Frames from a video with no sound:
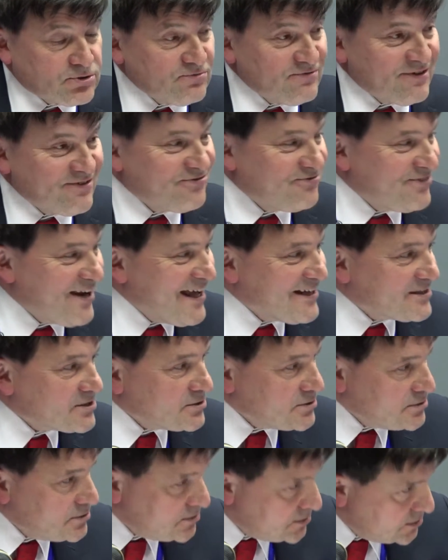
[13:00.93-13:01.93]
to reflect
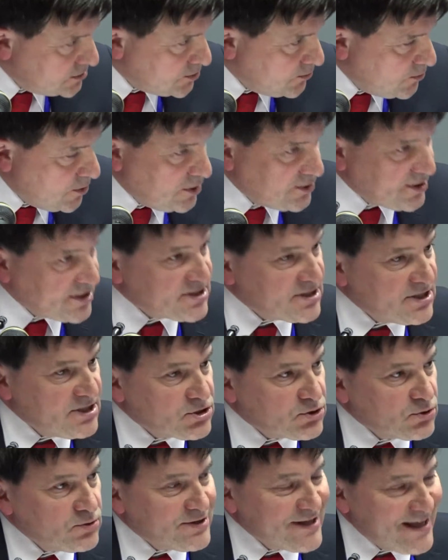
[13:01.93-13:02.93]
the world as it
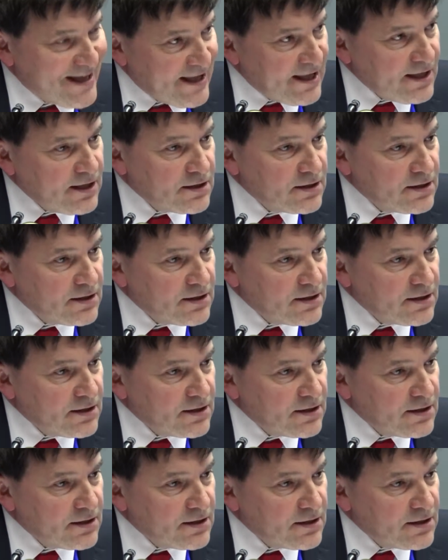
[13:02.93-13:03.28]
is today.